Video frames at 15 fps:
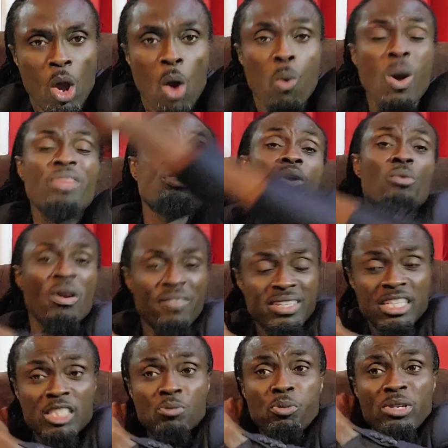Whatsoever the
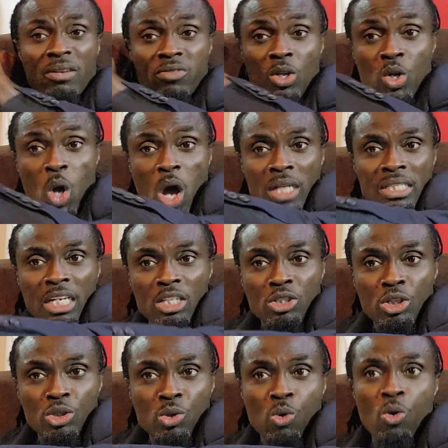spirit of the Lord tell you to
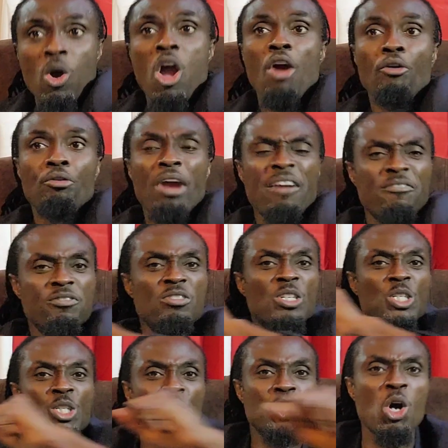do, ref,
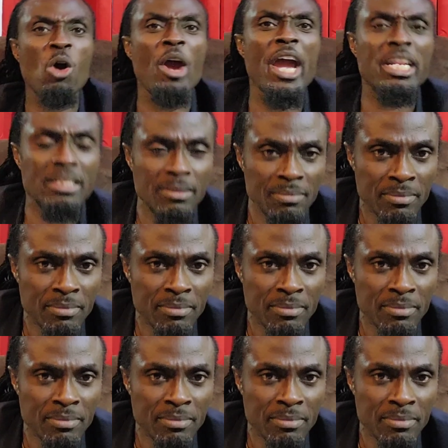do it.